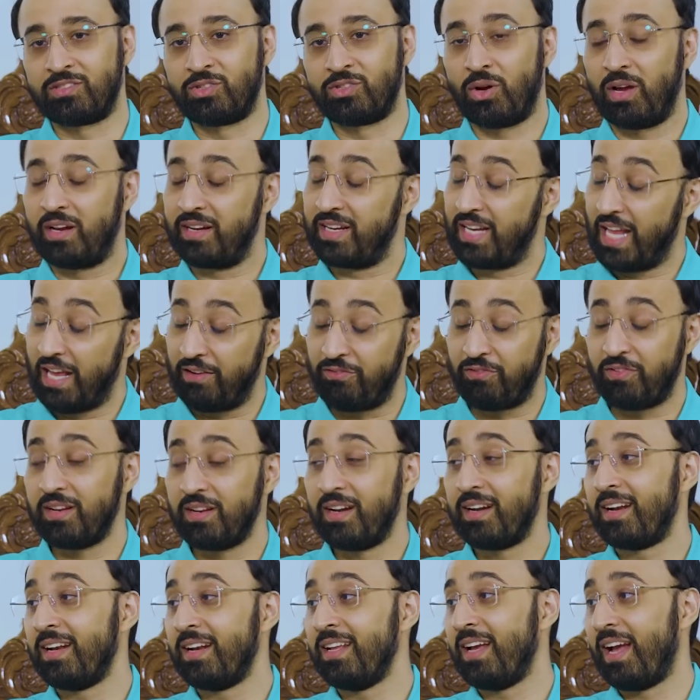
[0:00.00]
So
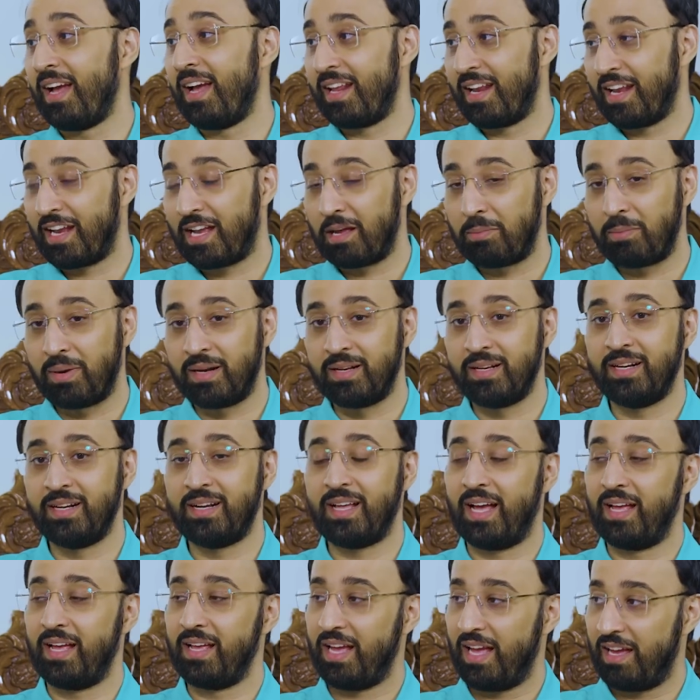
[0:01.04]
definitely I recommend it.
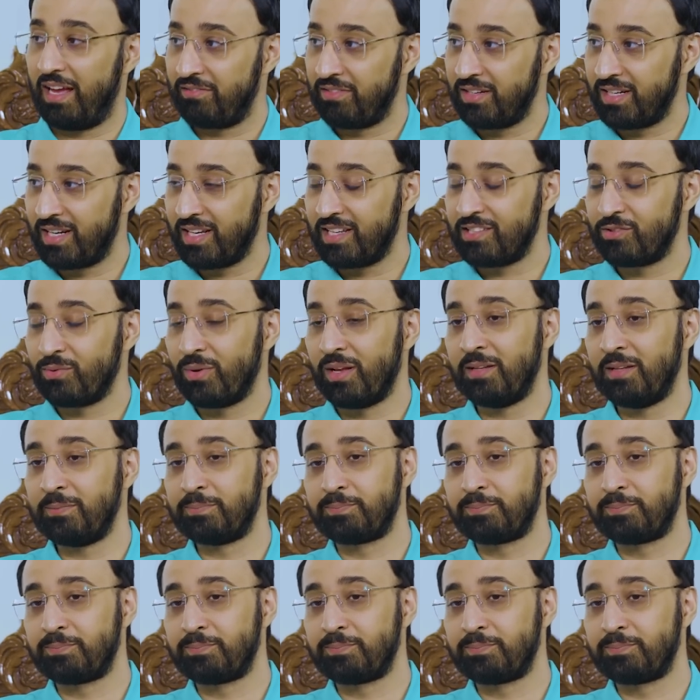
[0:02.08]
I have it as well.